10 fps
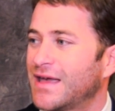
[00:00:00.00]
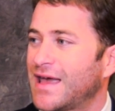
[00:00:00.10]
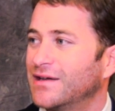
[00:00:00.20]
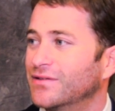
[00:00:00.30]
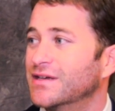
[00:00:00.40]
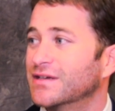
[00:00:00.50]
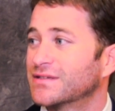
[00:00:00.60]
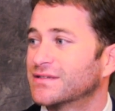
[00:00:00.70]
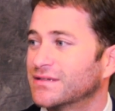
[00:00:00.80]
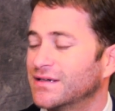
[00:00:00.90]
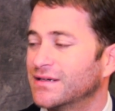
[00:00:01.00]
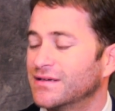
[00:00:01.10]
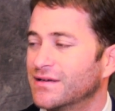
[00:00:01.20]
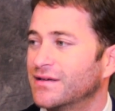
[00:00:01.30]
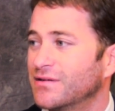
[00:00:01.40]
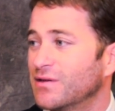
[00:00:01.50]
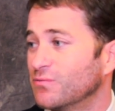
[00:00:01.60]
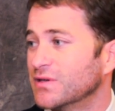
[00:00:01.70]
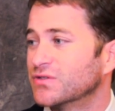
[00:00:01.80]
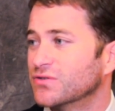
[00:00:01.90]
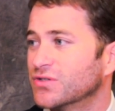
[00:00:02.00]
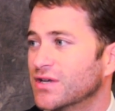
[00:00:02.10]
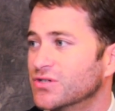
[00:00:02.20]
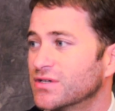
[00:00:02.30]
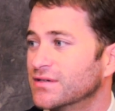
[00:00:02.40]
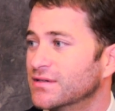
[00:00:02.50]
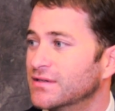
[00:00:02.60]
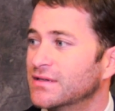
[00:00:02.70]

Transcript: analytics and research engine,